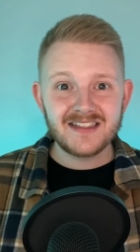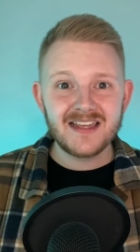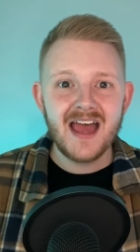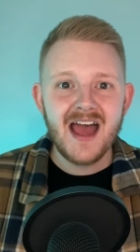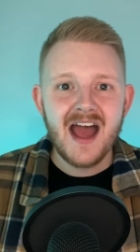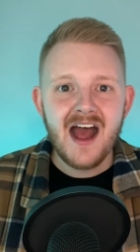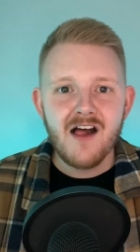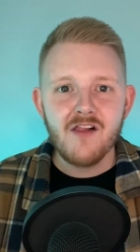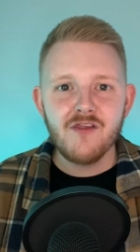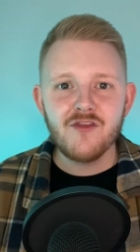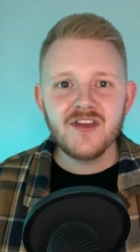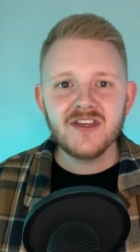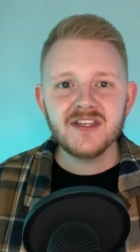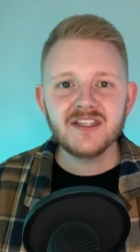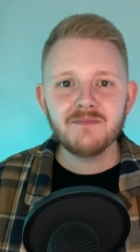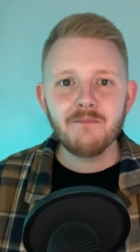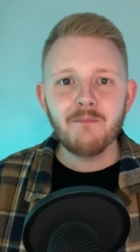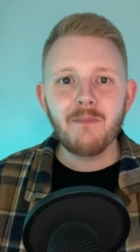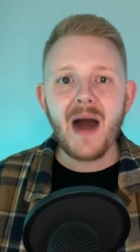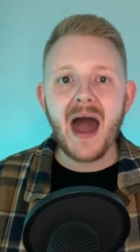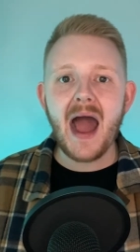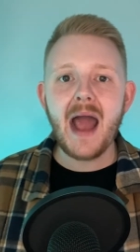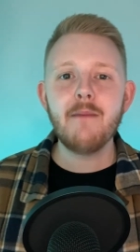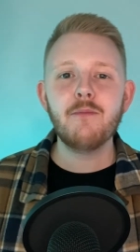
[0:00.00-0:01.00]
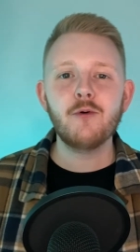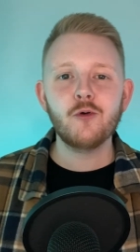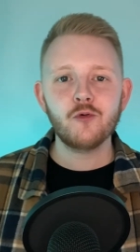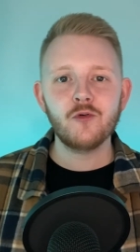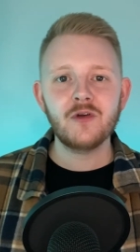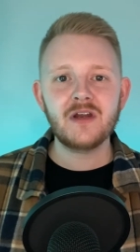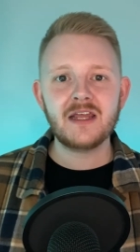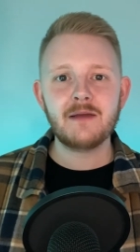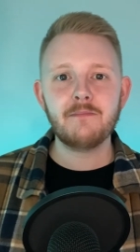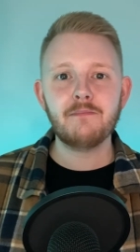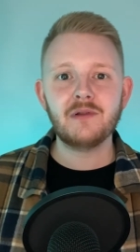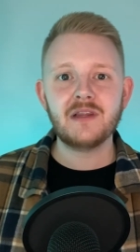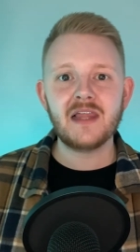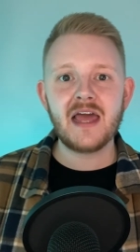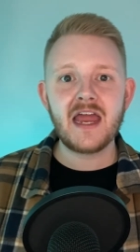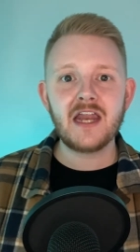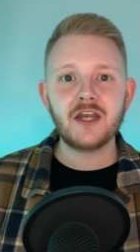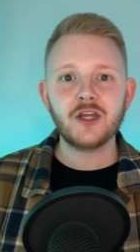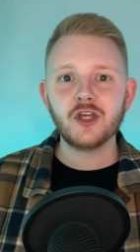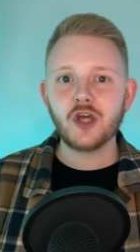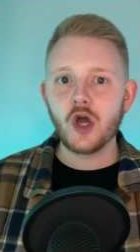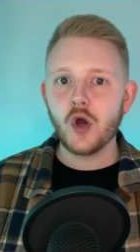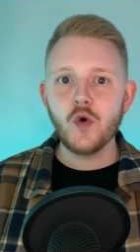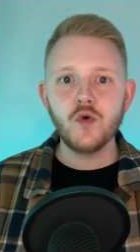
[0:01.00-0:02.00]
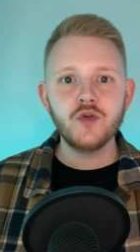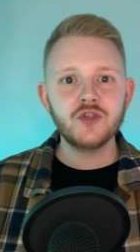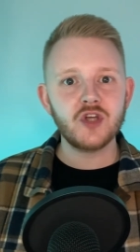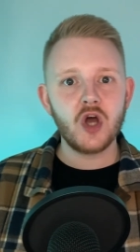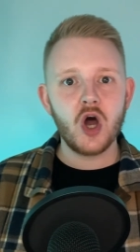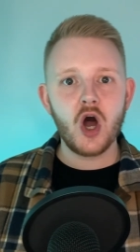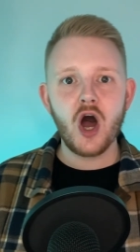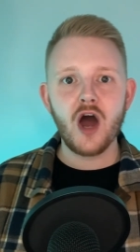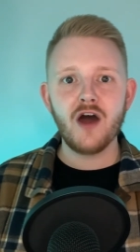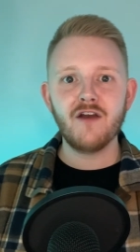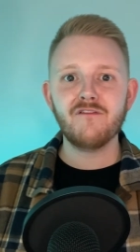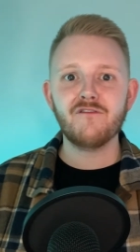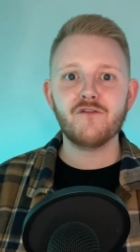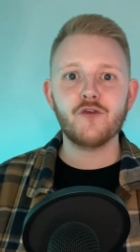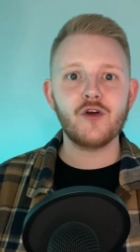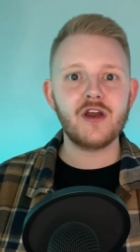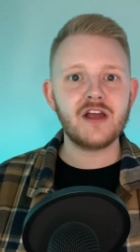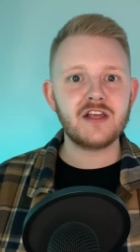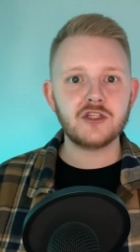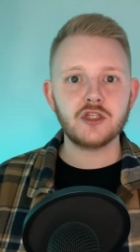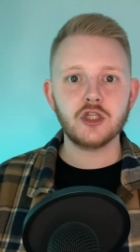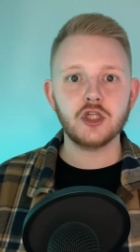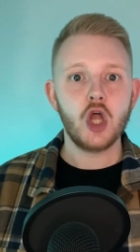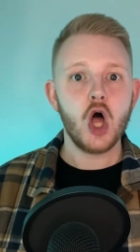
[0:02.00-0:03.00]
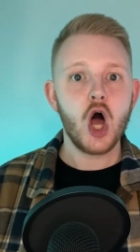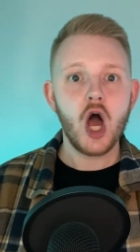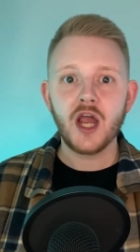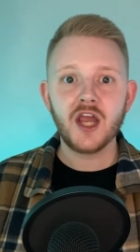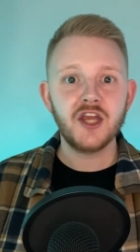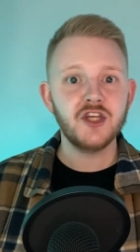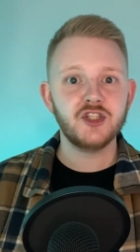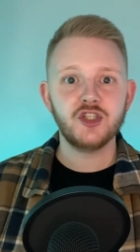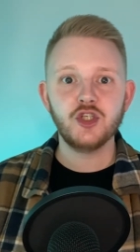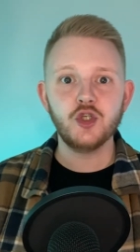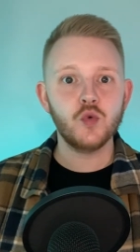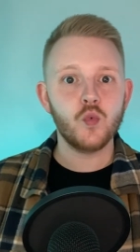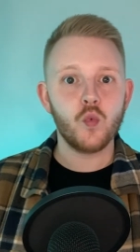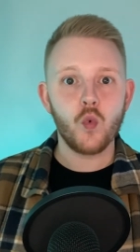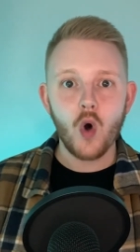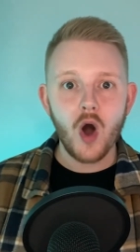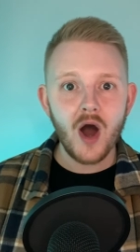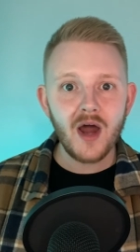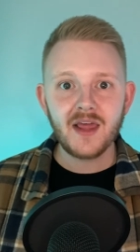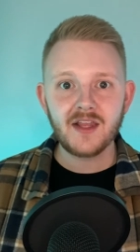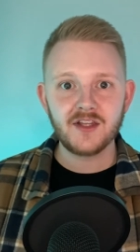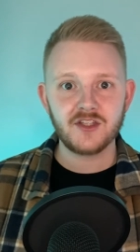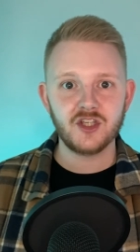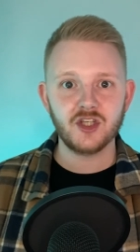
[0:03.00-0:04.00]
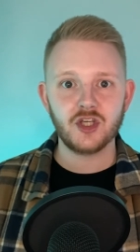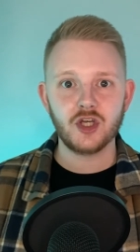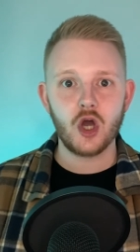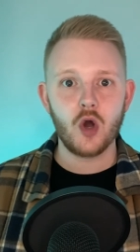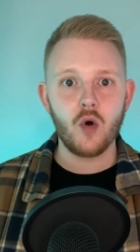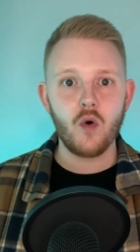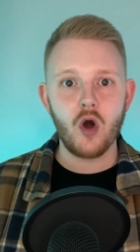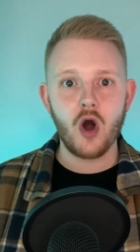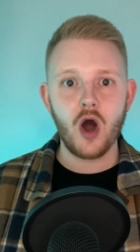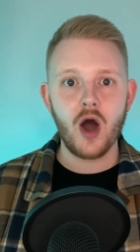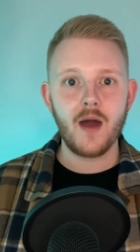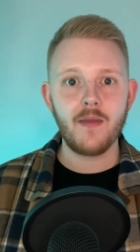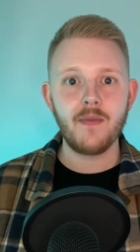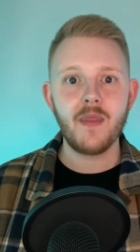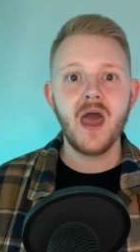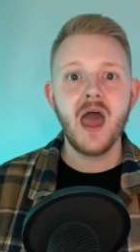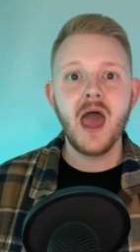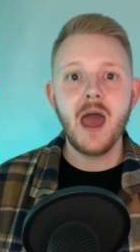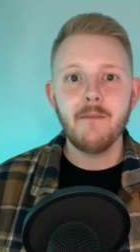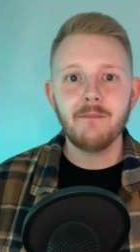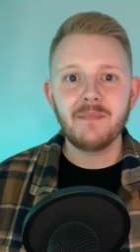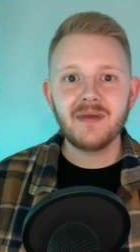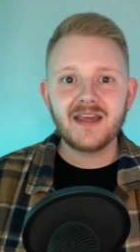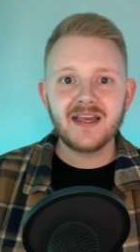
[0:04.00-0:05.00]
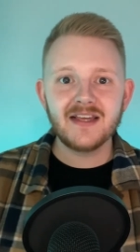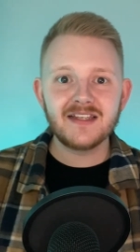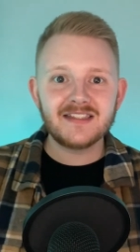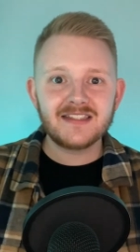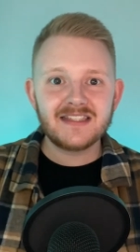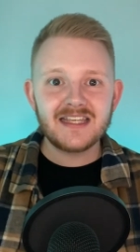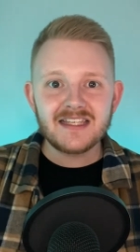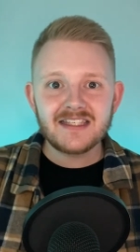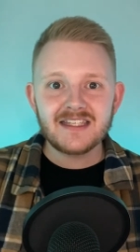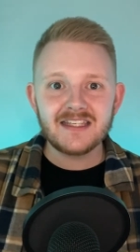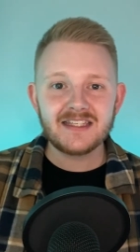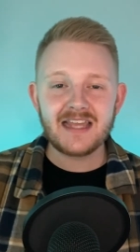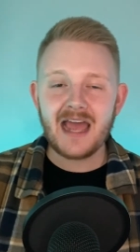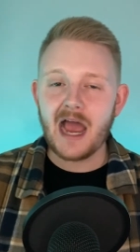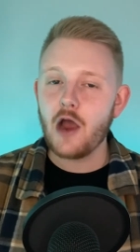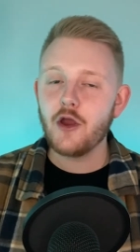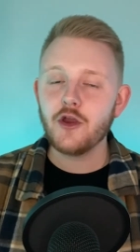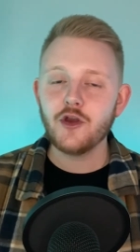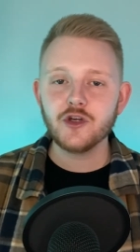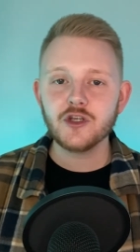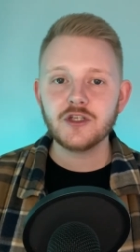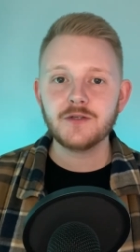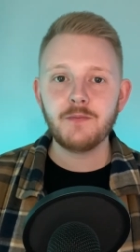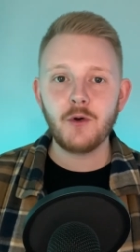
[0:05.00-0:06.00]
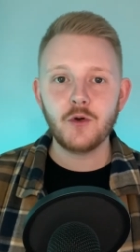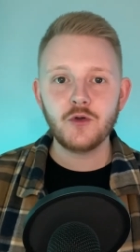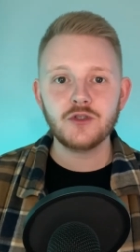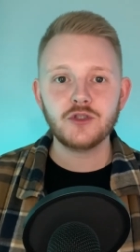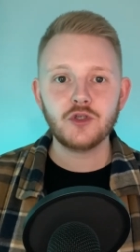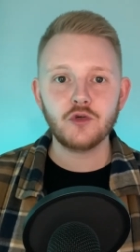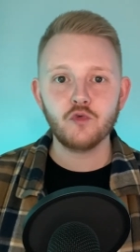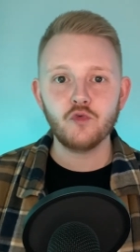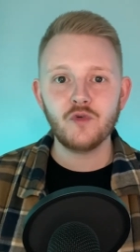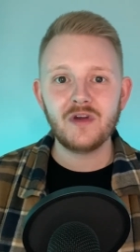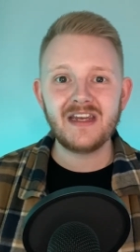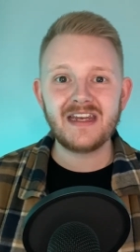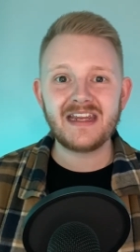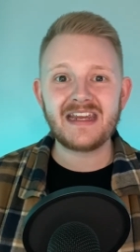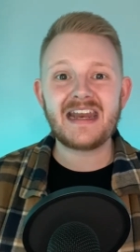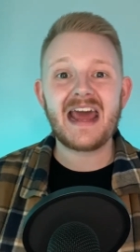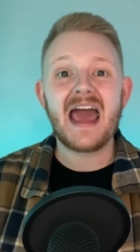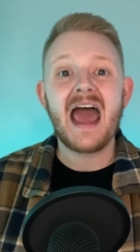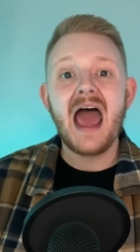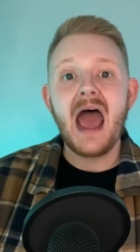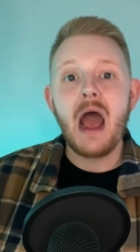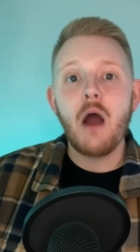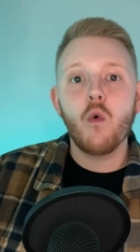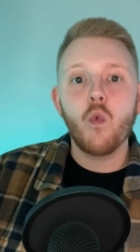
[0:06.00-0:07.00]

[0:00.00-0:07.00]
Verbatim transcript: is, this Bible reading plan goes on for as long as you want it to go on because this is how you're supposed to read it.